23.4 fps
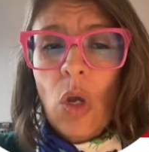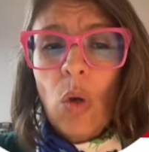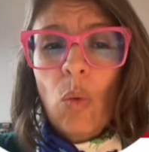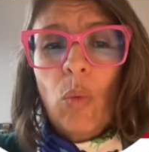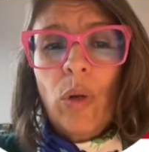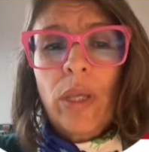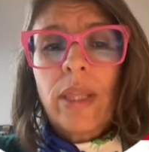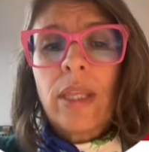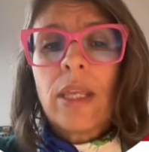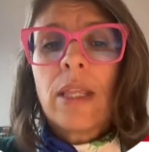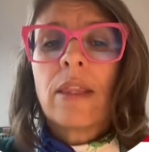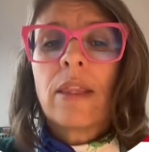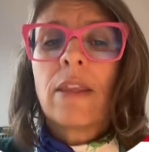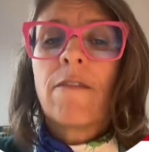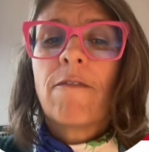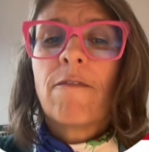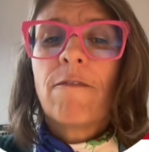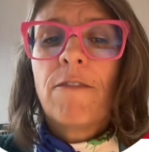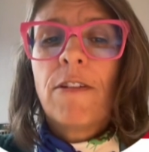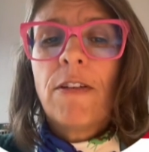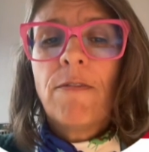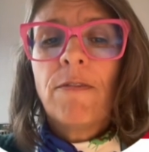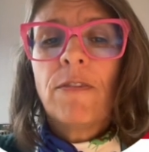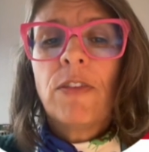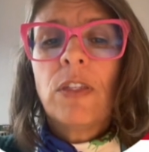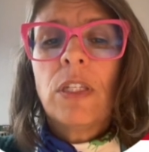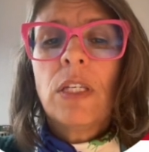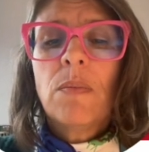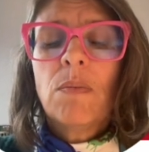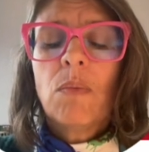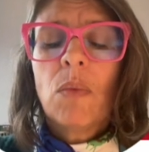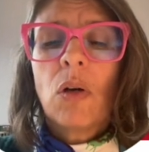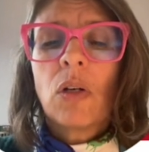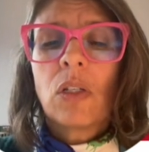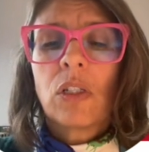within the 50
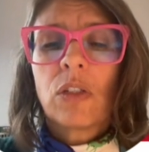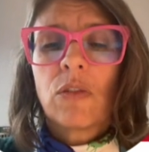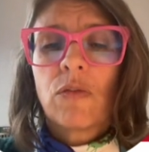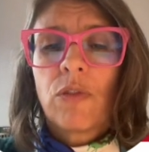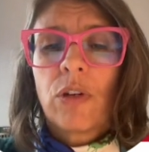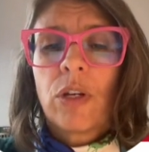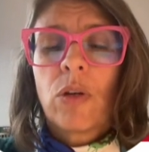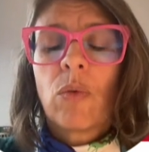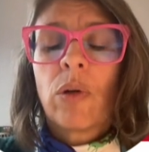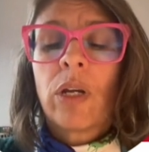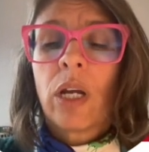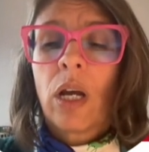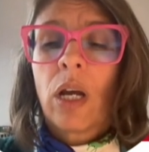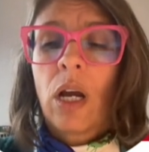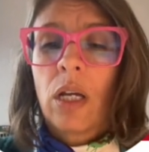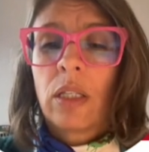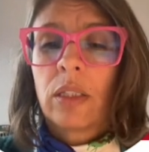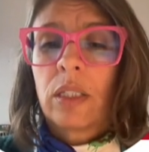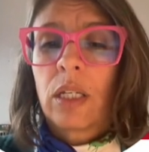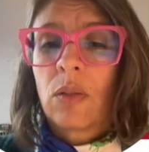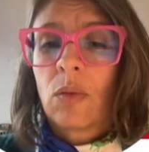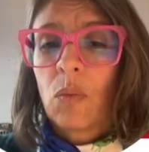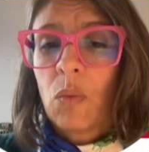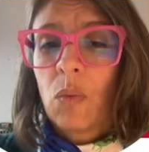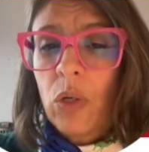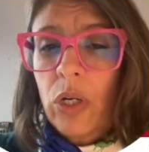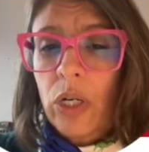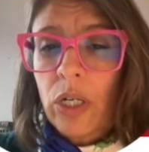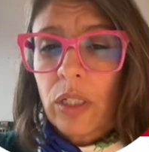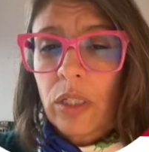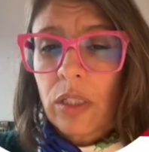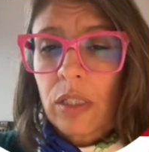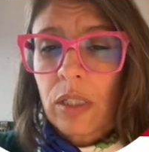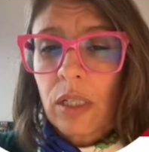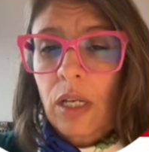most frequent content
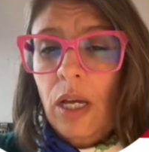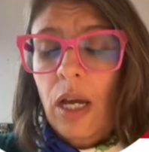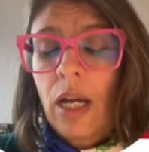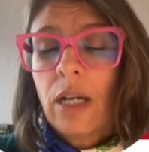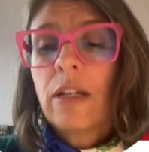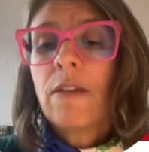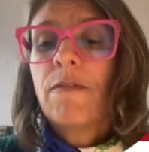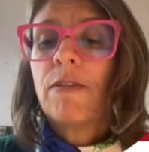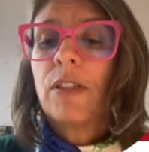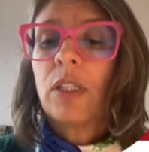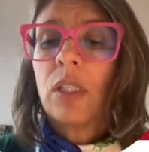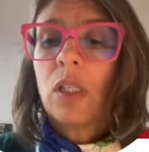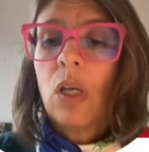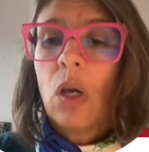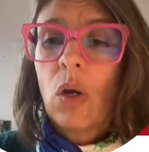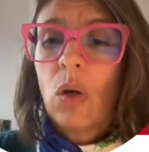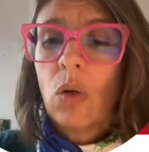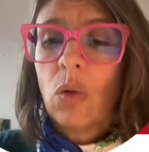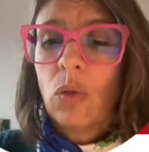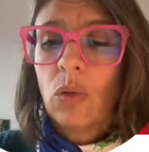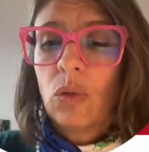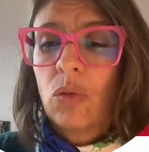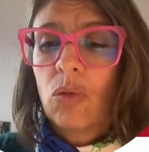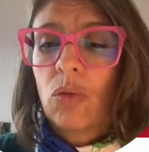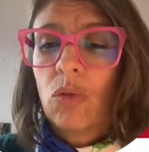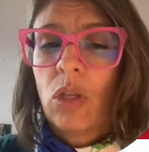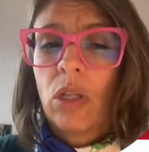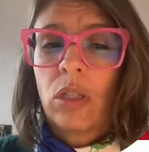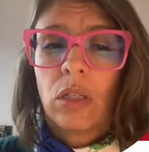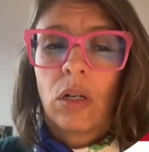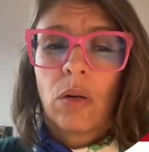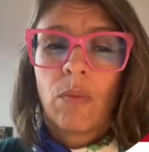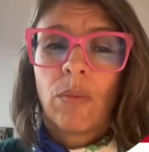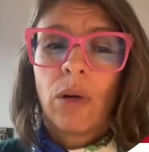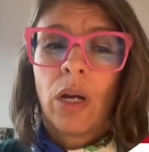words, and if so, to
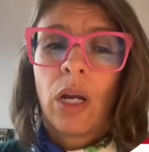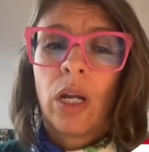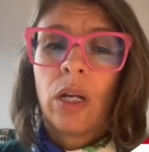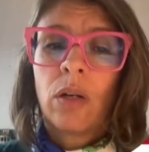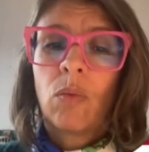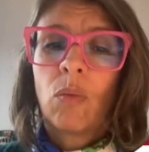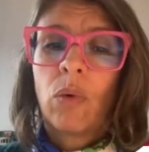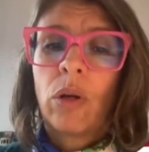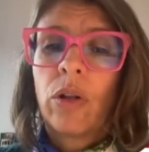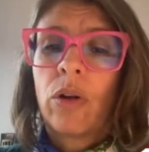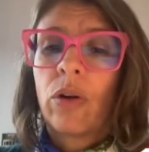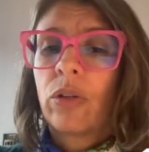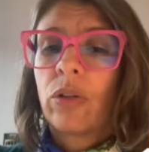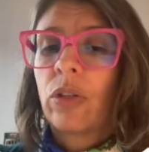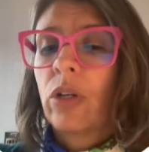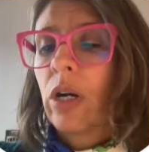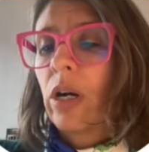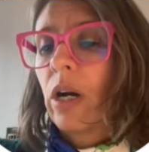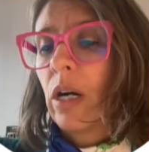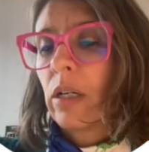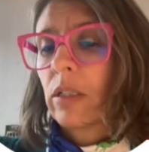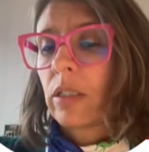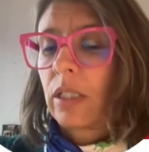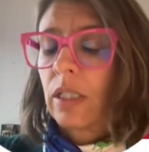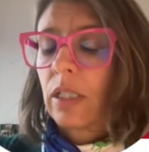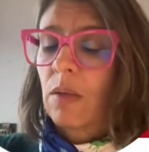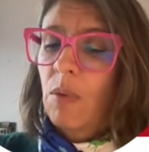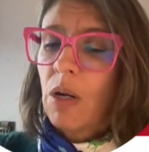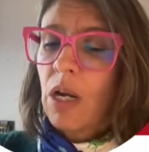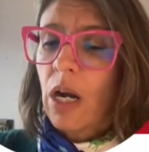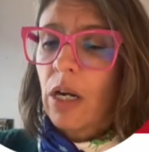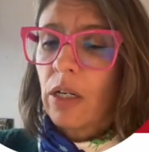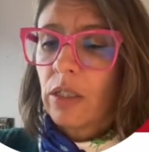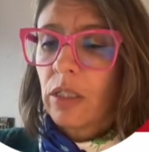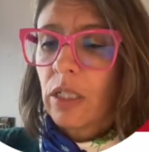determine whether there are
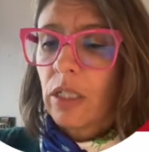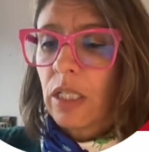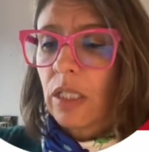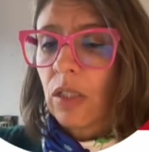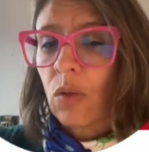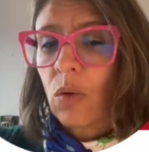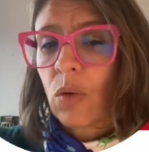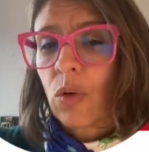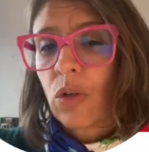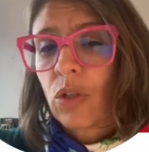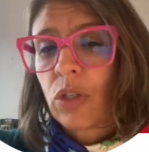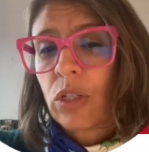similarities or